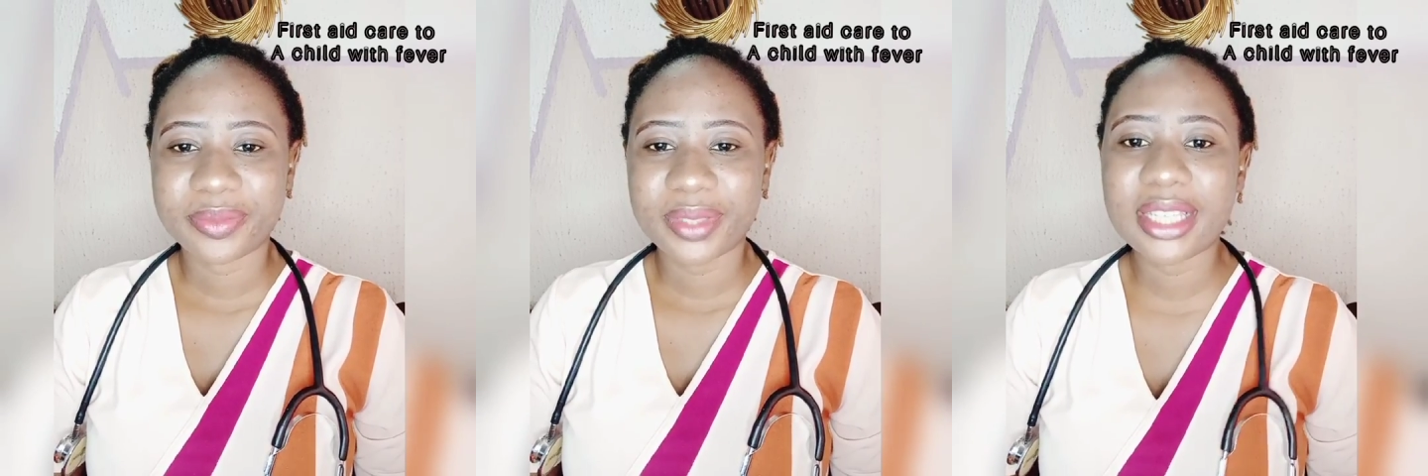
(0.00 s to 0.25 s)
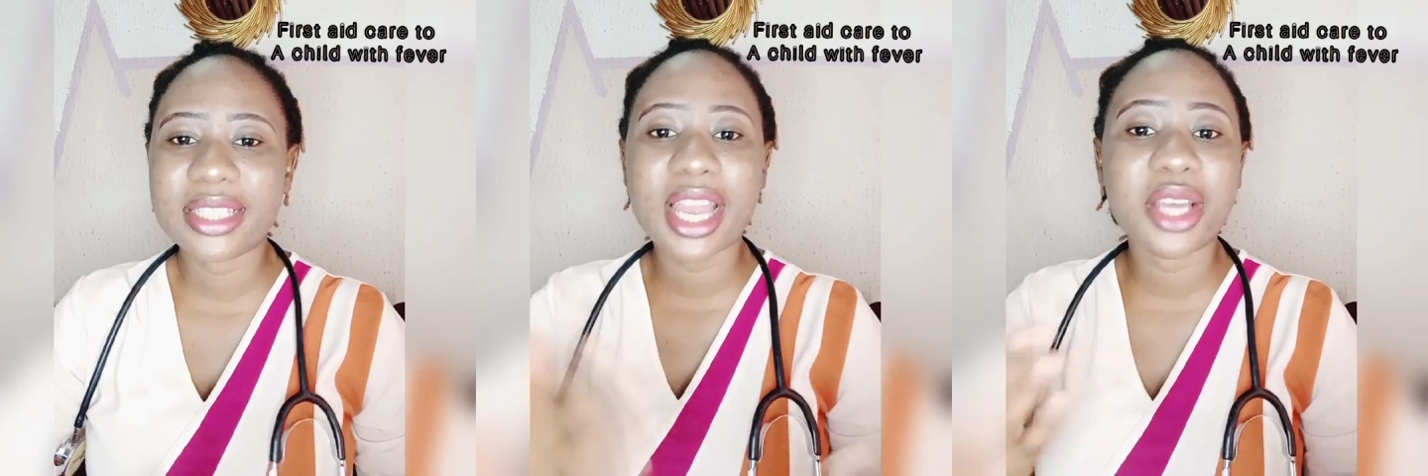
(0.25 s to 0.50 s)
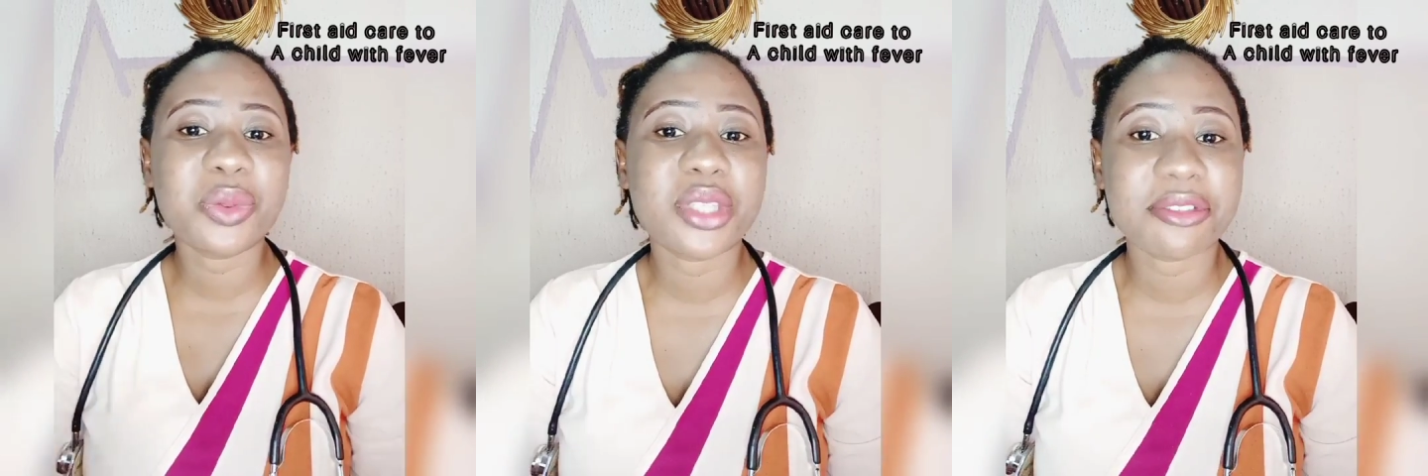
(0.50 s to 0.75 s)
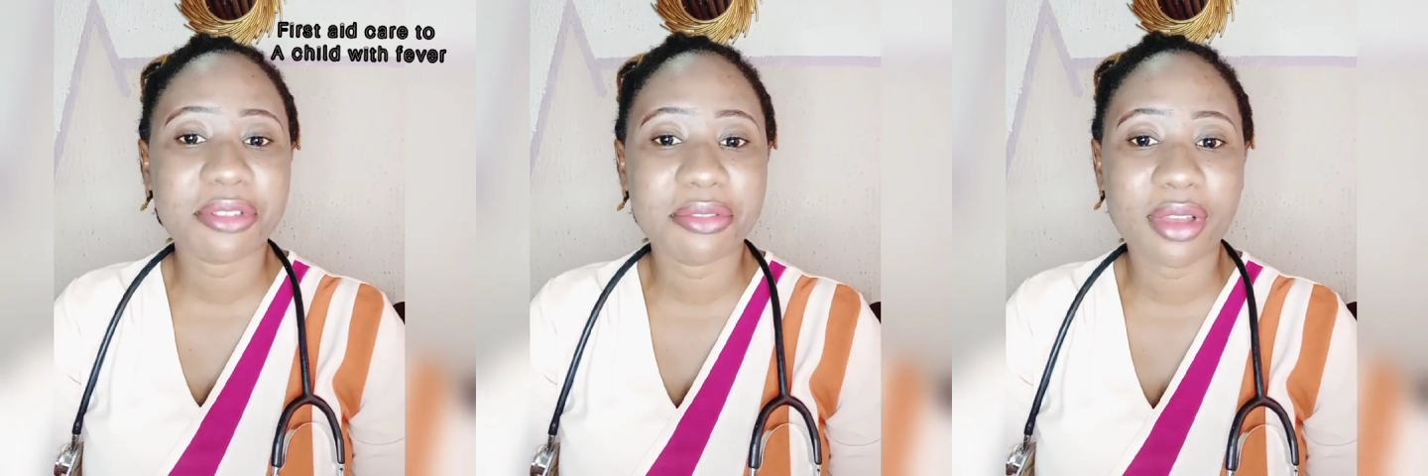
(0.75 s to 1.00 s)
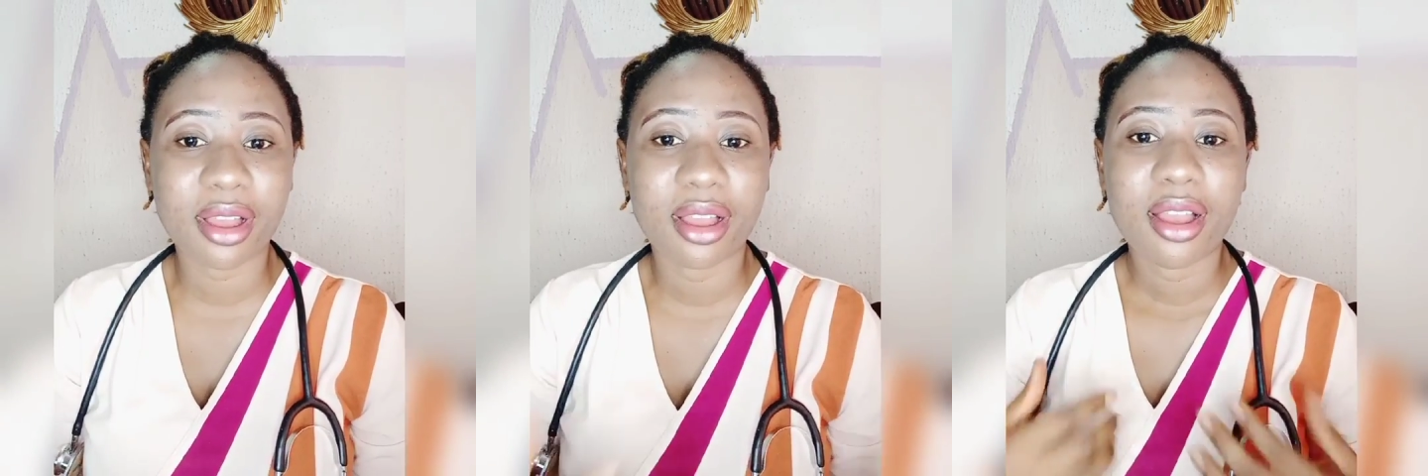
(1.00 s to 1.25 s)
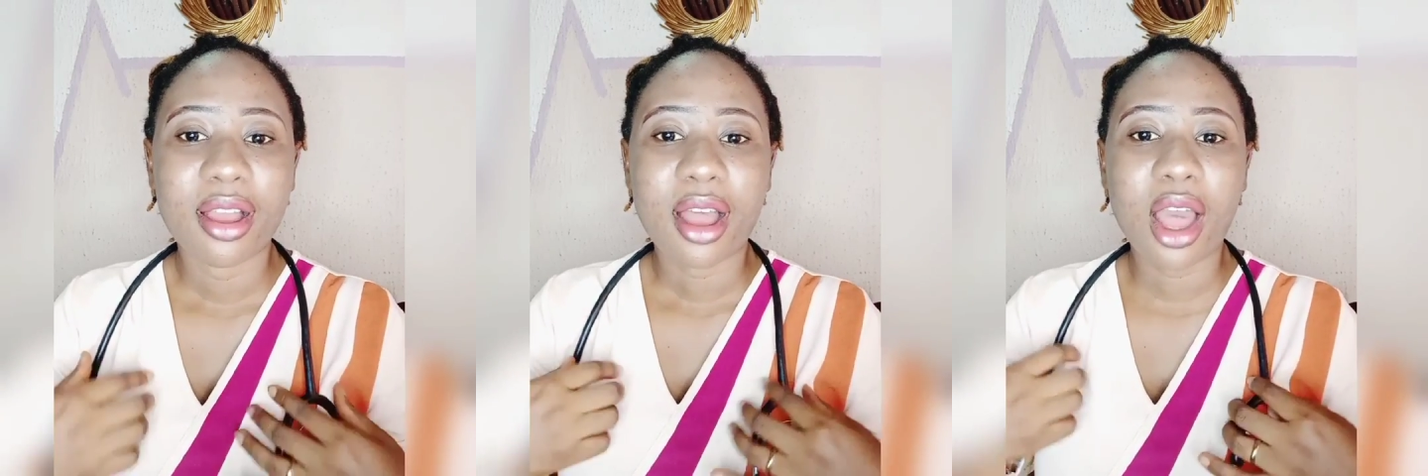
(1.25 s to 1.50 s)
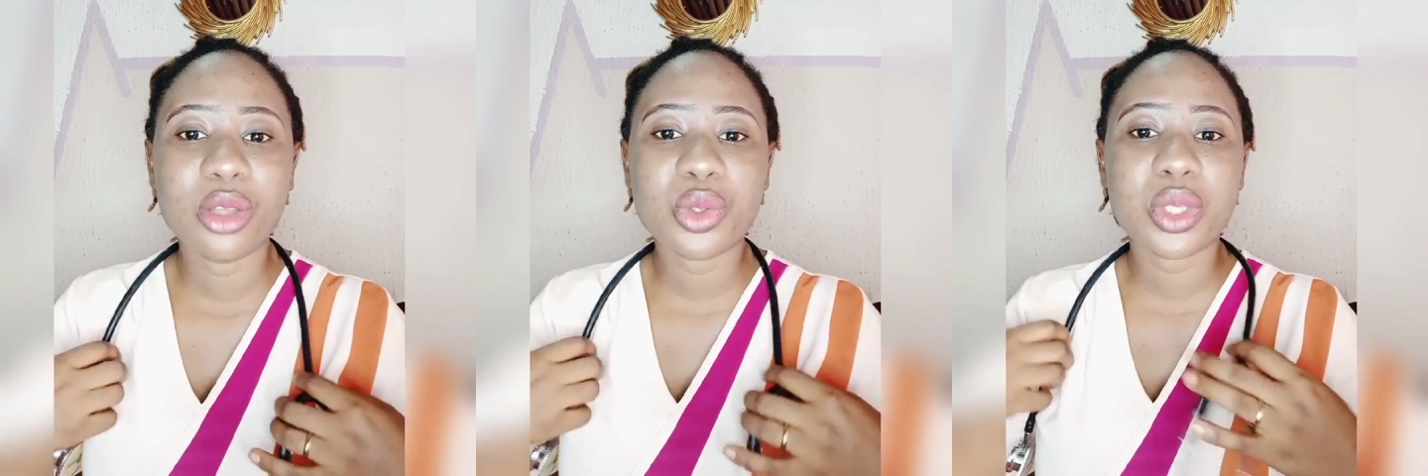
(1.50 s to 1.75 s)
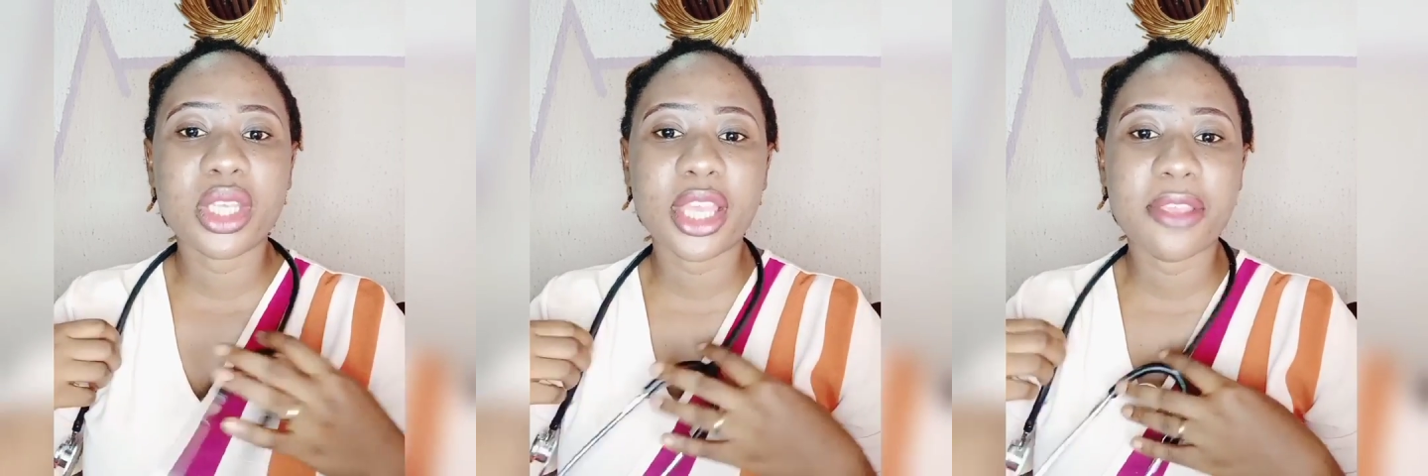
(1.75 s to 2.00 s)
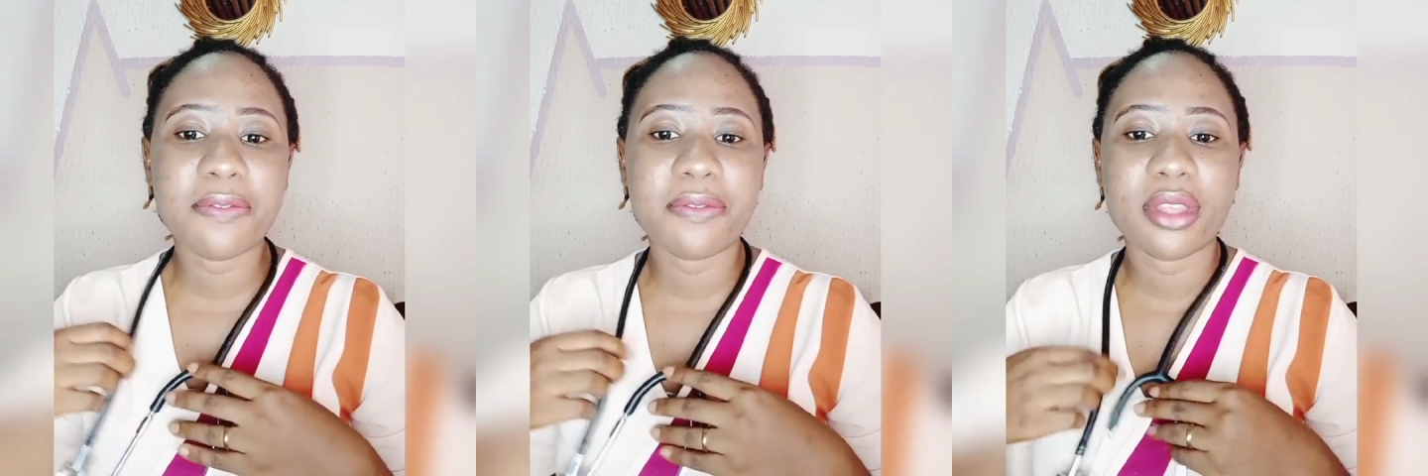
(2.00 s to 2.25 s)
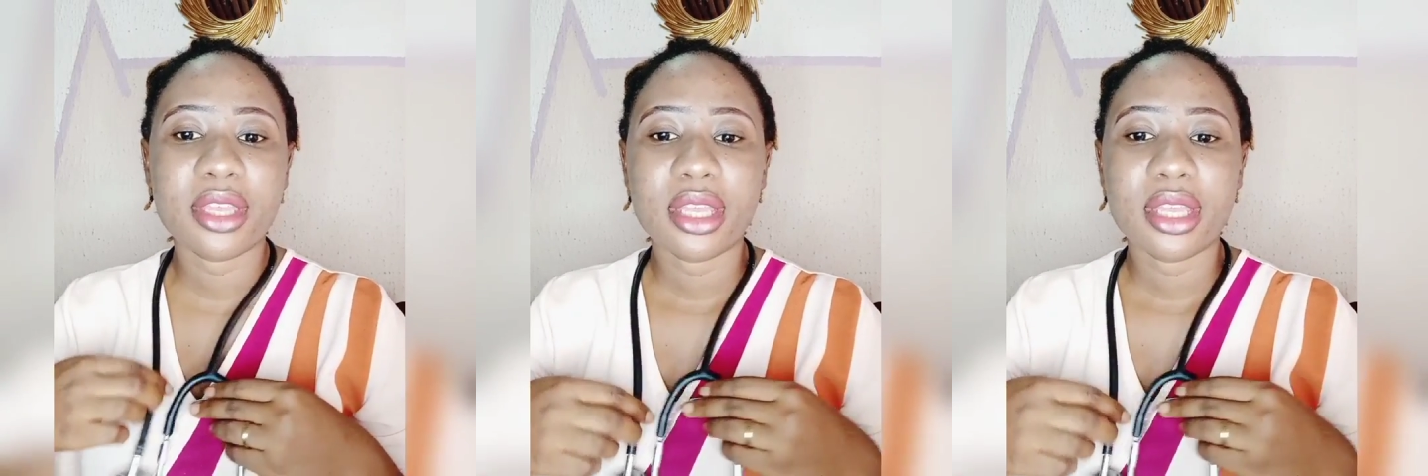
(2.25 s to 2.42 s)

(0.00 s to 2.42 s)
a child with fever, how to give